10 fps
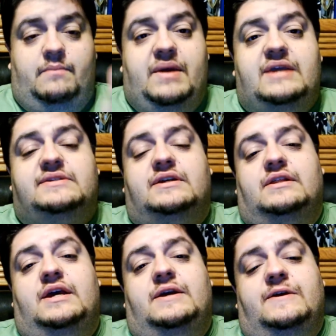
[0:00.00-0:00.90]

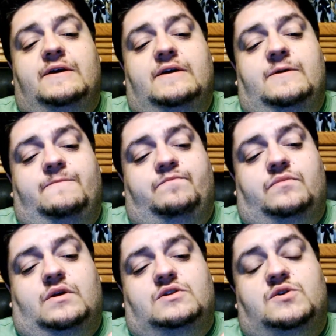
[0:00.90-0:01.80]
basically,
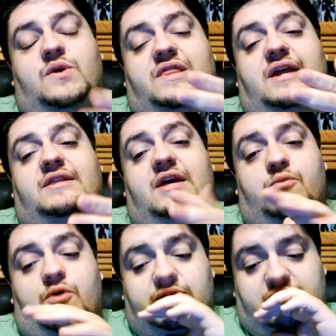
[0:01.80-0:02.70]
so what they did
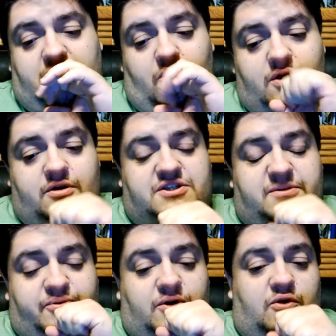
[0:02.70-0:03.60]
was, in order to
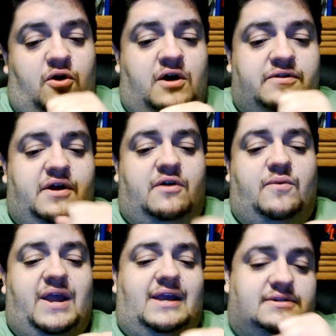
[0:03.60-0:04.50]
prolong their
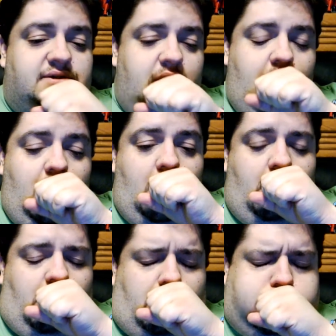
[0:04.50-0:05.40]
race,
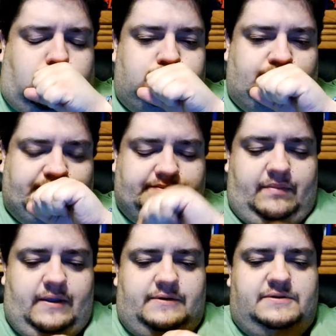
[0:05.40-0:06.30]

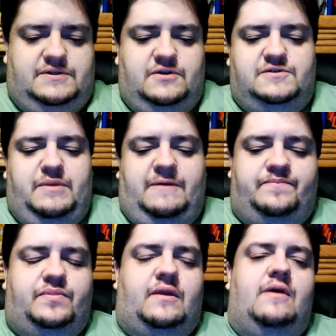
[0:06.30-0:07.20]
excuse me,
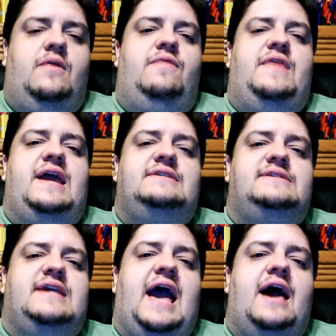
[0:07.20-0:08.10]
they
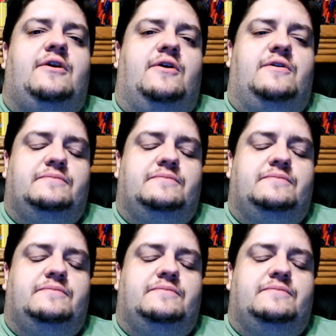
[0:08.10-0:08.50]
scattered